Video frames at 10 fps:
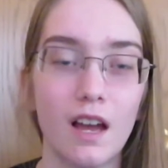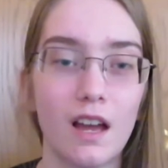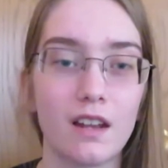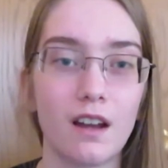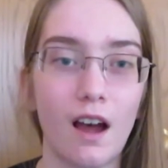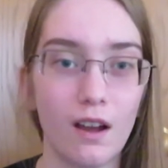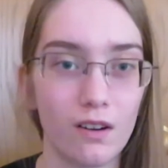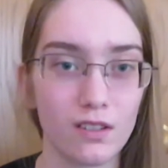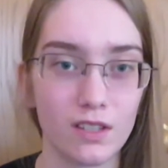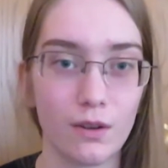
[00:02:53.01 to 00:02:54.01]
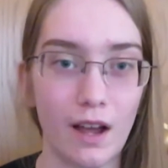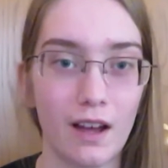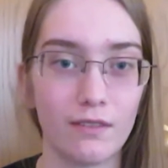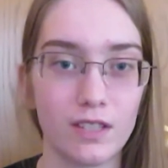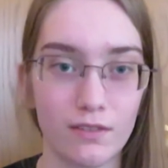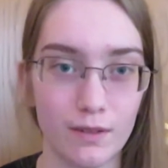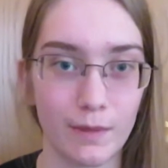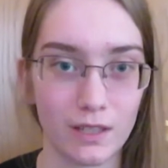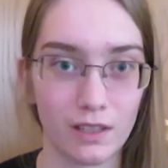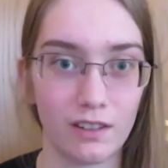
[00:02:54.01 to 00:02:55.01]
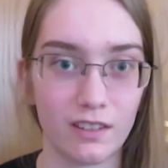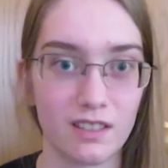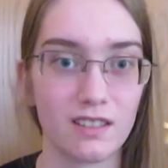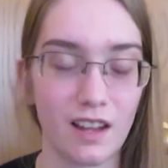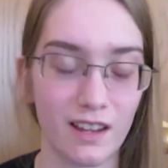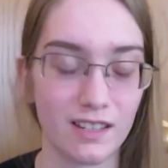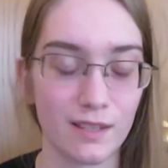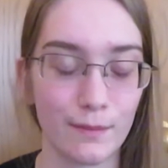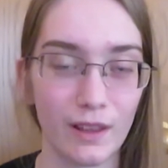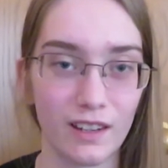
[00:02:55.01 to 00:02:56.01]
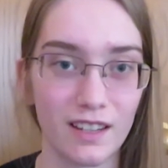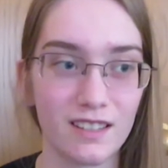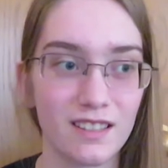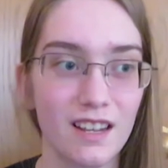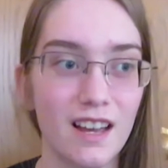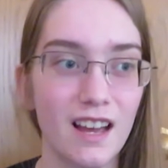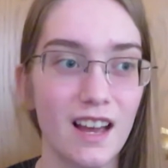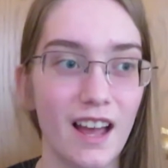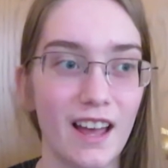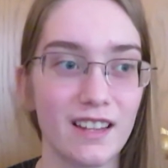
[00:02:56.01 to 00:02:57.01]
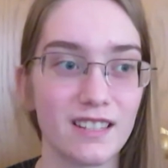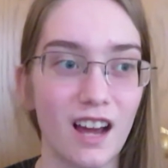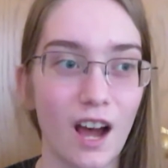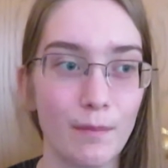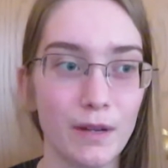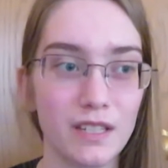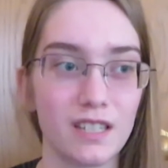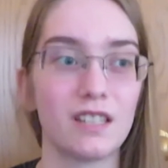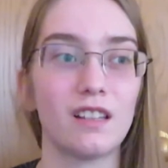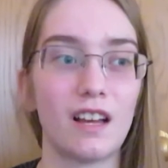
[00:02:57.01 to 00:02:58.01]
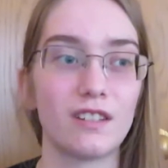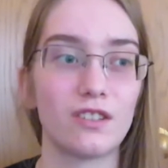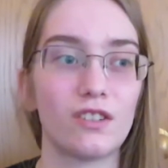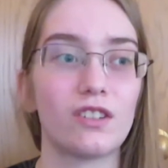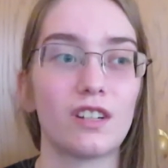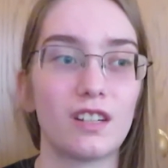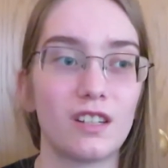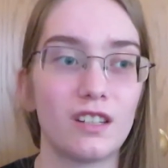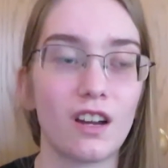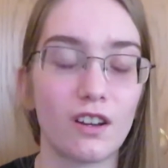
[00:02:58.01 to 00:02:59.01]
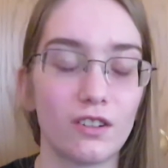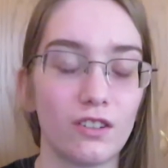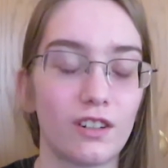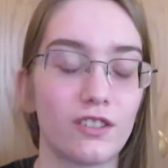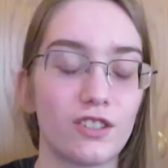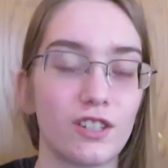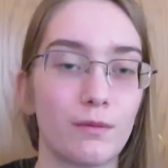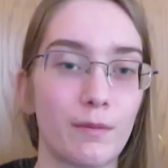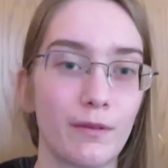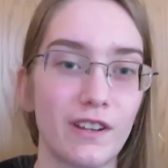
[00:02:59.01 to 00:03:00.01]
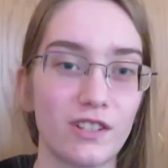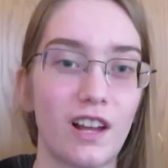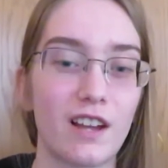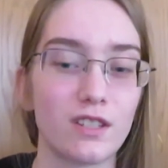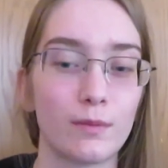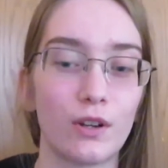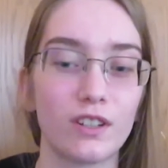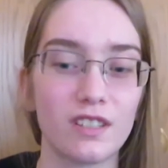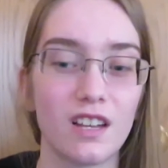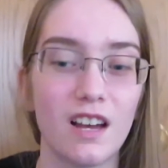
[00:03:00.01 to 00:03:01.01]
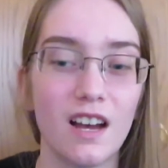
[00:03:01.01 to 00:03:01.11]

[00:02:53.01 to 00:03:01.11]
and I also have different mental illnesses and disabilities. And up until I took young adult literature with Professor Hasser Brooks,